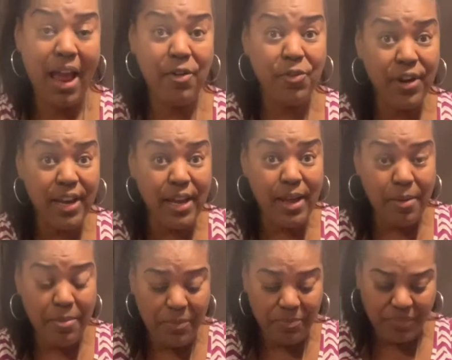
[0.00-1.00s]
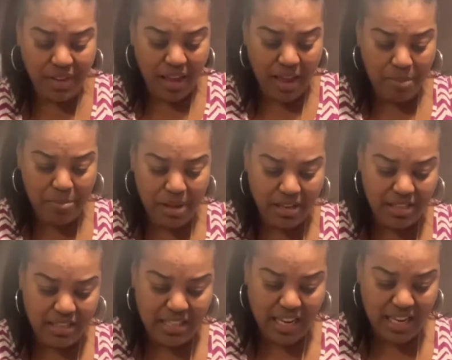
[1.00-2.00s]
rib. I'm about to
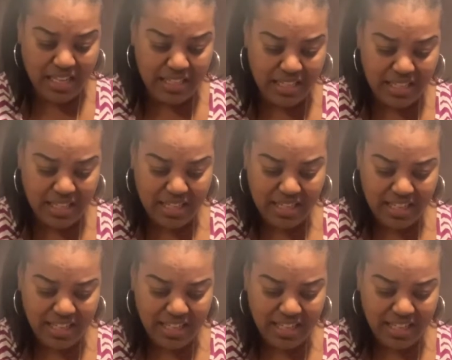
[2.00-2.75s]
taste it.